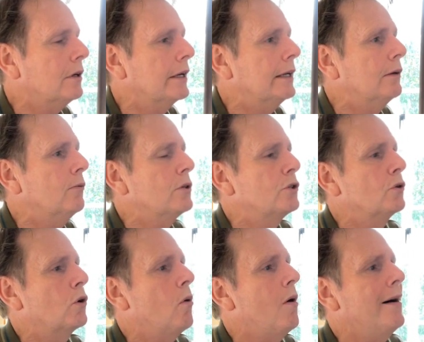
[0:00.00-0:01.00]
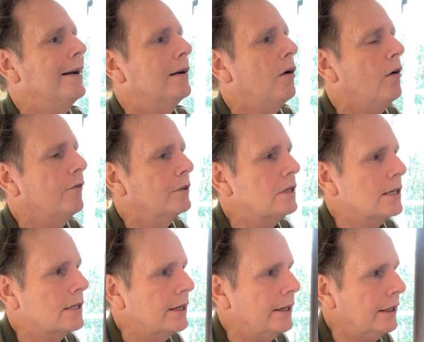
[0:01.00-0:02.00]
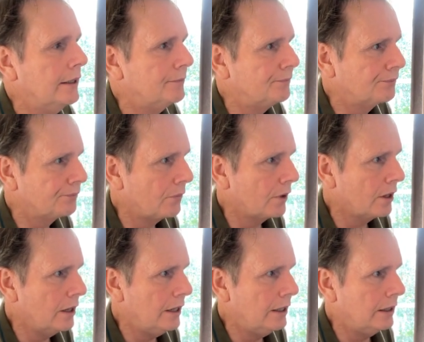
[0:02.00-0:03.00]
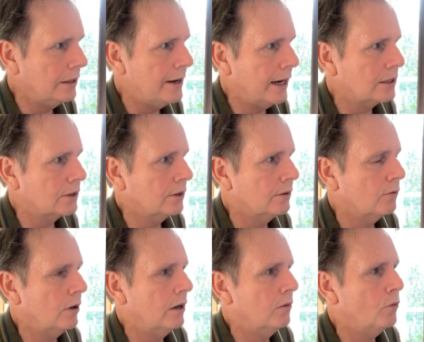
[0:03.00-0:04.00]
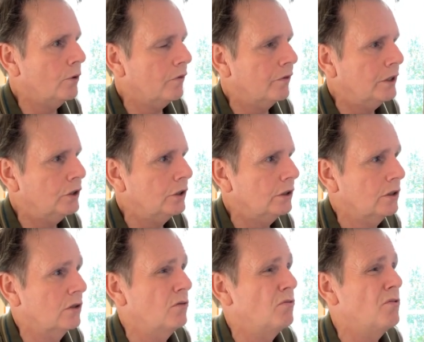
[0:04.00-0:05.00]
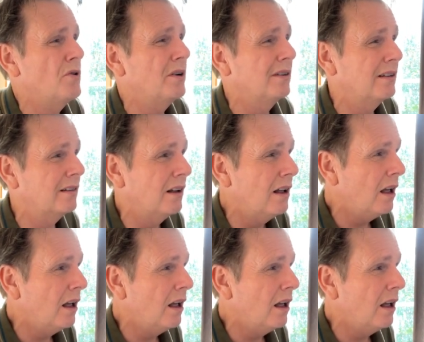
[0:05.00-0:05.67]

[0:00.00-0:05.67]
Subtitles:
here, which you quite often see next to water features. It's a real,